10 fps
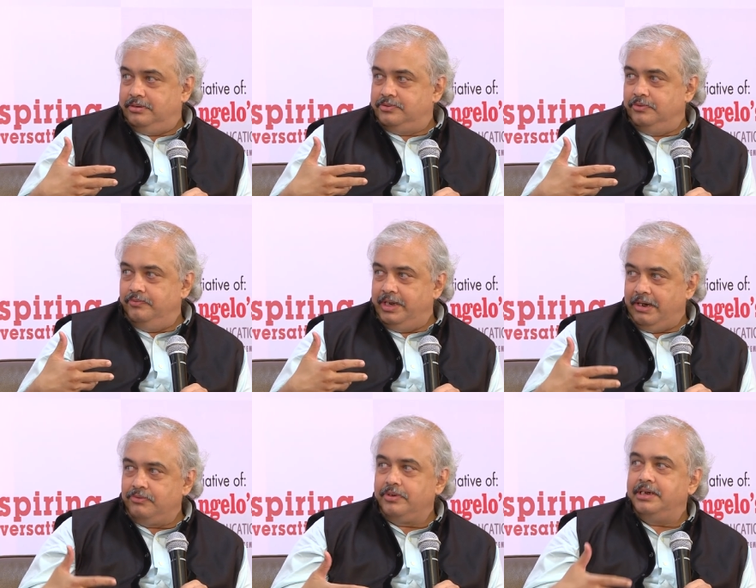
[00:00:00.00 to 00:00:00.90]
So we
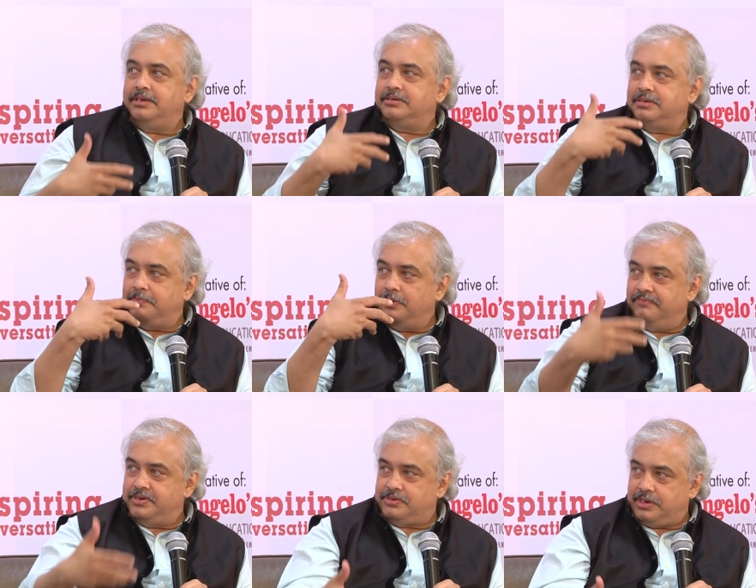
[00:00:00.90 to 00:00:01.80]
have to create that support
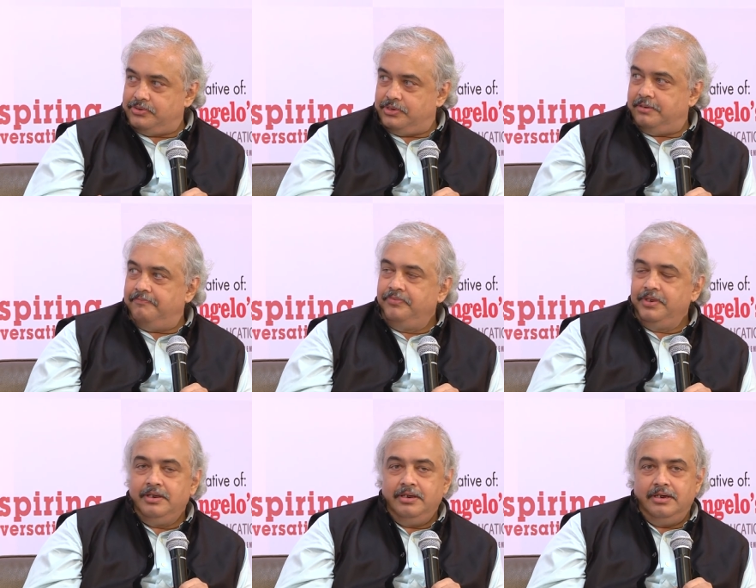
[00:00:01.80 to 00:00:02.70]
infrastructure
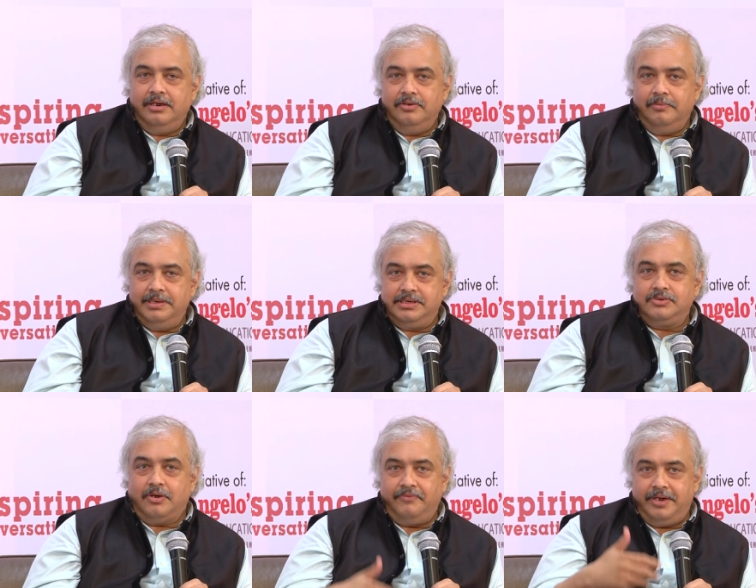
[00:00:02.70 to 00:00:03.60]
uh, your basic
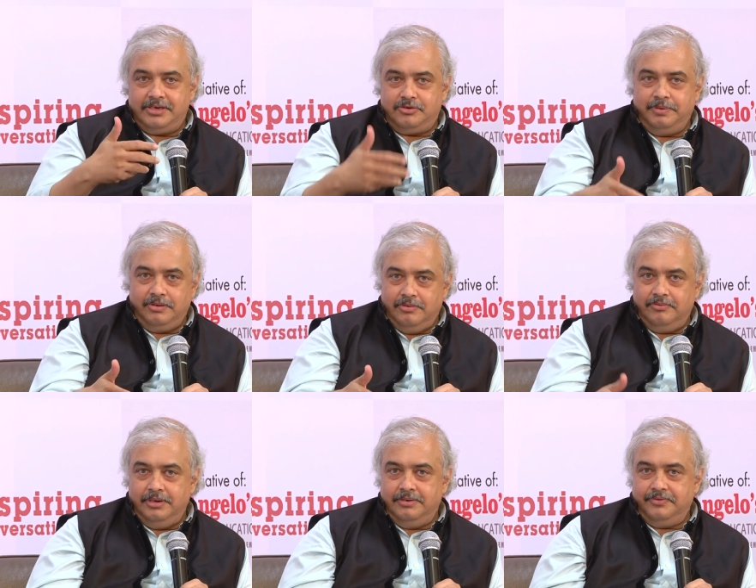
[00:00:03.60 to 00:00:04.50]
software has to be
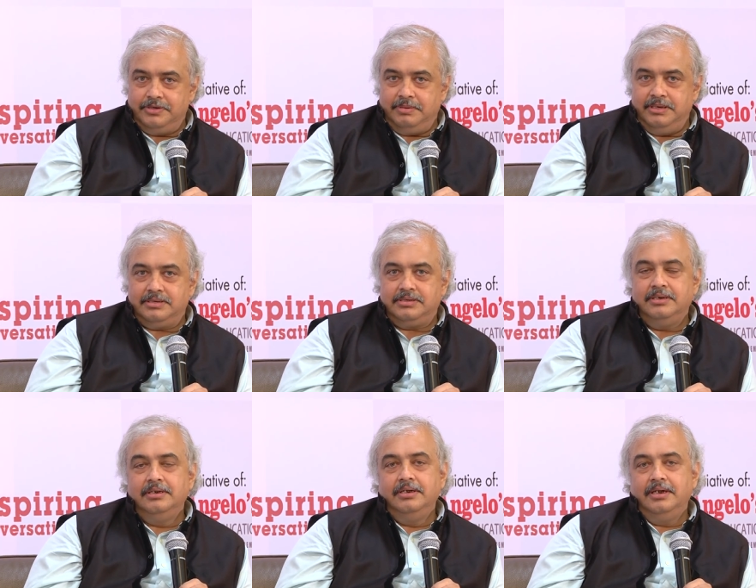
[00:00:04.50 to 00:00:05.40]
good in the first place.
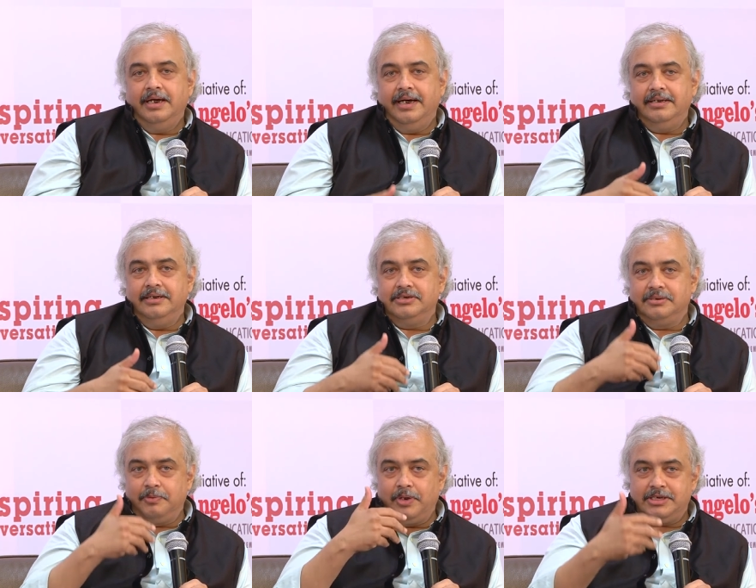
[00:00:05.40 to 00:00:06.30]
And then the
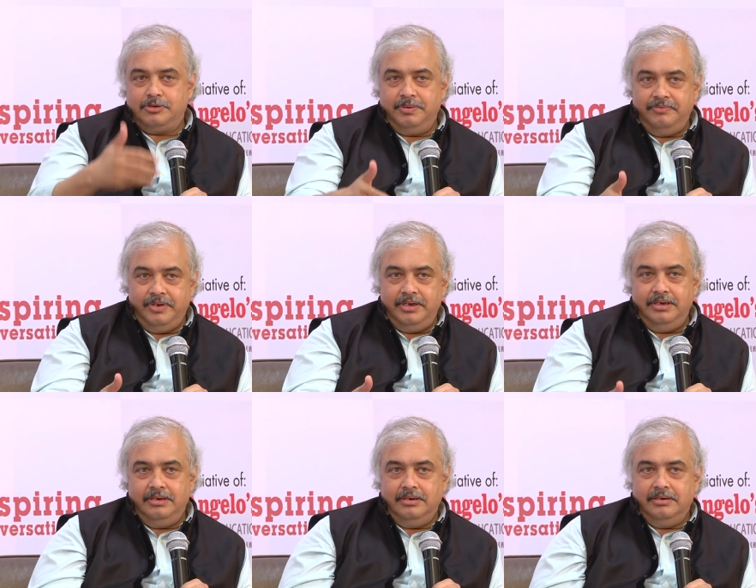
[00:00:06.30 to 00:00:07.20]
support has to be
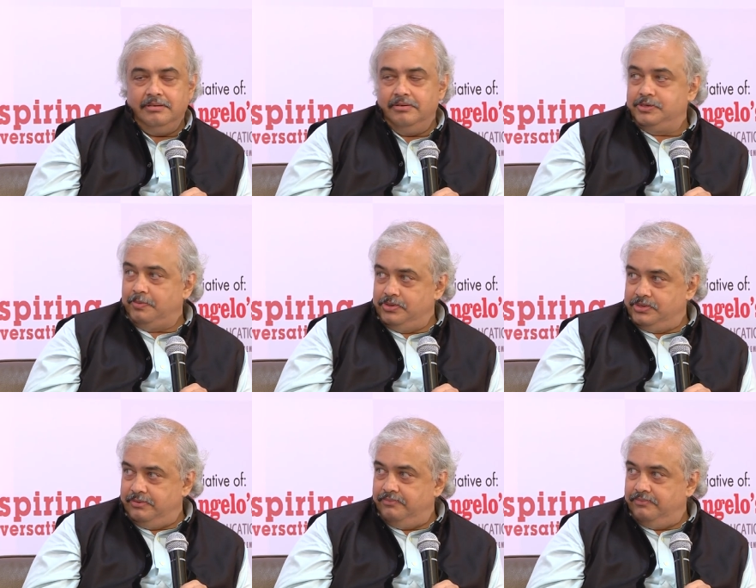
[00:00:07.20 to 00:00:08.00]
very uh, responsive.